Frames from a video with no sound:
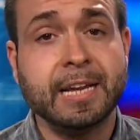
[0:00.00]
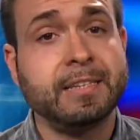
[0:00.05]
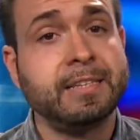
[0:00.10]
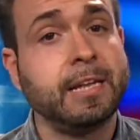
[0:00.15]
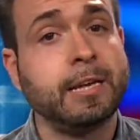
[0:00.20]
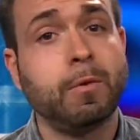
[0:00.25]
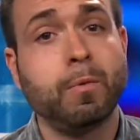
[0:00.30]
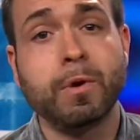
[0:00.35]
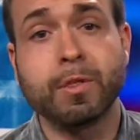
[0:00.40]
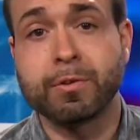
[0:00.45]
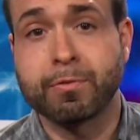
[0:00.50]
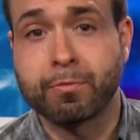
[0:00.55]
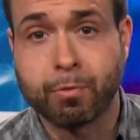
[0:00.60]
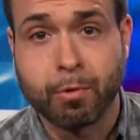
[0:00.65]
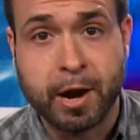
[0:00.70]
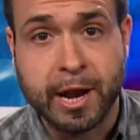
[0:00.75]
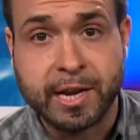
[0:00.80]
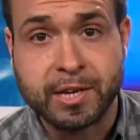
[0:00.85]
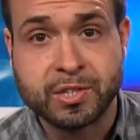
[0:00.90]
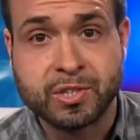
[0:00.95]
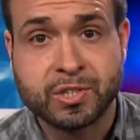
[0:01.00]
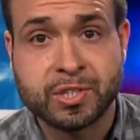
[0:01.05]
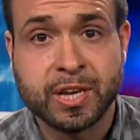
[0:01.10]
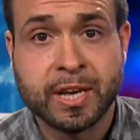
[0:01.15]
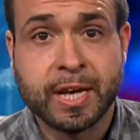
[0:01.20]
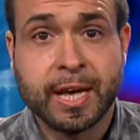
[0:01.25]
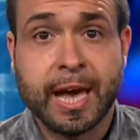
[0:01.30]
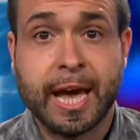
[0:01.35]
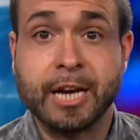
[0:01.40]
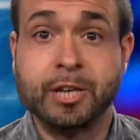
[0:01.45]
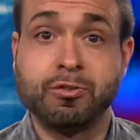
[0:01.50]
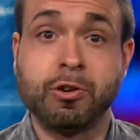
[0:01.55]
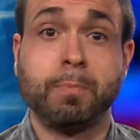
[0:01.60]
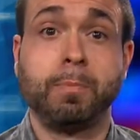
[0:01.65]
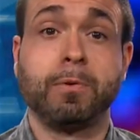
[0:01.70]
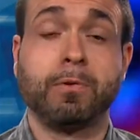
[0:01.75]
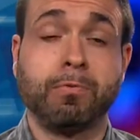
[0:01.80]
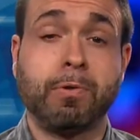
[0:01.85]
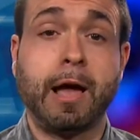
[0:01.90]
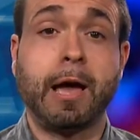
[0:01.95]
he did it with grace. A
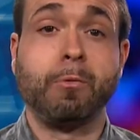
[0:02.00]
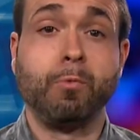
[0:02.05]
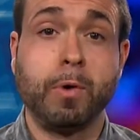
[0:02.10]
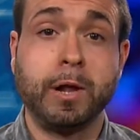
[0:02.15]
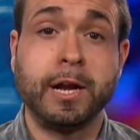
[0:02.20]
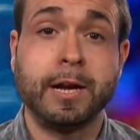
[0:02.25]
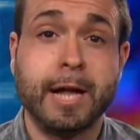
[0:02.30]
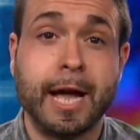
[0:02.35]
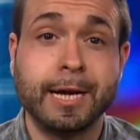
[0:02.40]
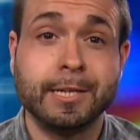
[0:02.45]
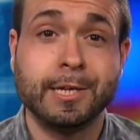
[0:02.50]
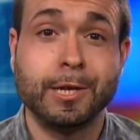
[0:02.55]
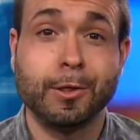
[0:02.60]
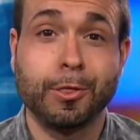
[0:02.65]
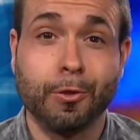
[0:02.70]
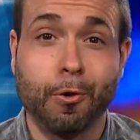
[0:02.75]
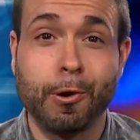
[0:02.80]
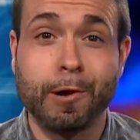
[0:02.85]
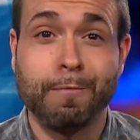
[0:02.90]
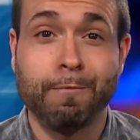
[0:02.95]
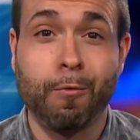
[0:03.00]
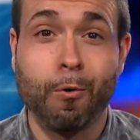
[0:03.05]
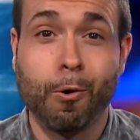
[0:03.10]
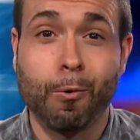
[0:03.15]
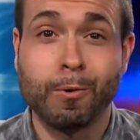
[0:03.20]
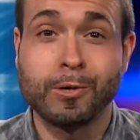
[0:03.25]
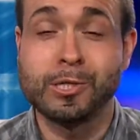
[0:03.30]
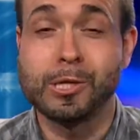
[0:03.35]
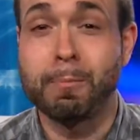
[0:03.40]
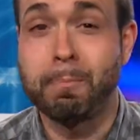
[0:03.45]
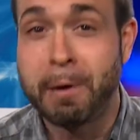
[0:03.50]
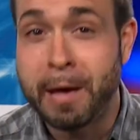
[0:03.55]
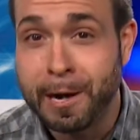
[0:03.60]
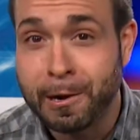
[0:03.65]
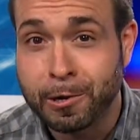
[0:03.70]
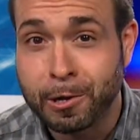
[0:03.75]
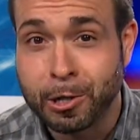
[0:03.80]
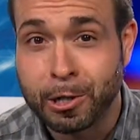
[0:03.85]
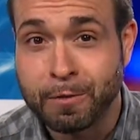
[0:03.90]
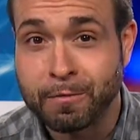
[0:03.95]
Triple Crown win in 1934 was the
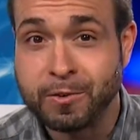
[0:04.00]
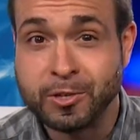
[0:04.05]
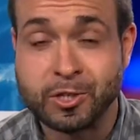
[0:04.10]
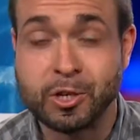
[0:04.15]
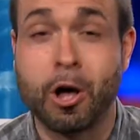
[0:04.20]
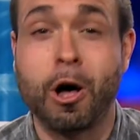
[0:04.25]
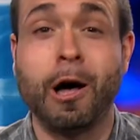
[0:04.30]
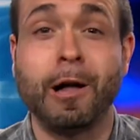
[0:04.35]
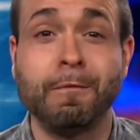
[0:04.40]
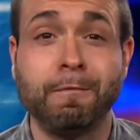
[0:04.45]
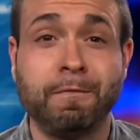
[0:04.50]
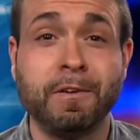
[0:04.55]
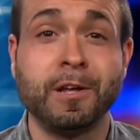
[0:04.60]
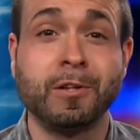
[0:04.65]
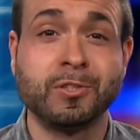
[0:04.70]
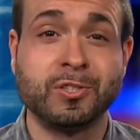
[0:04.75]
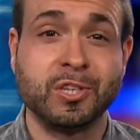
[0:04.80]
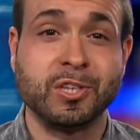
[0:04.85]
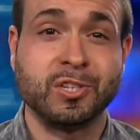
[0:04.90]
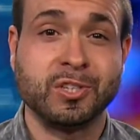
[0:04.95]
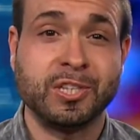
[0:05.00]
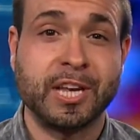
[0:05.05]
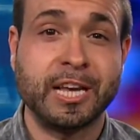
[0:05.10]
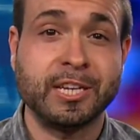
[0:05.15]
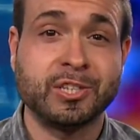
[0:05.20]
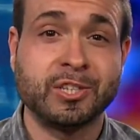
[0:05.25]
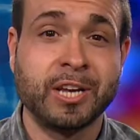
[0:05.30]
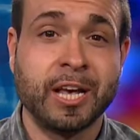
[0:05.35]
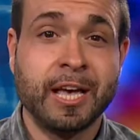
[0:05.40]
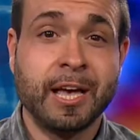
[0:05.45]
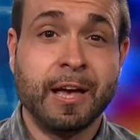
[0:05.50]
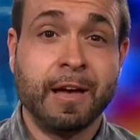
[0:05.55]
pinnacle of his on field success.